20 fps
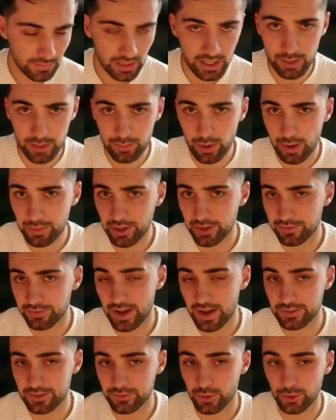And I'm probably gonna
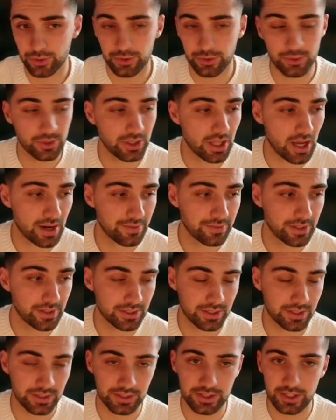fast forward through a lot of
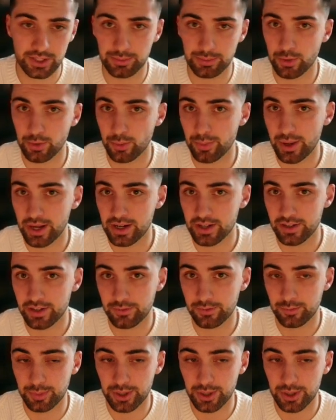this because it's gonna be repetitive,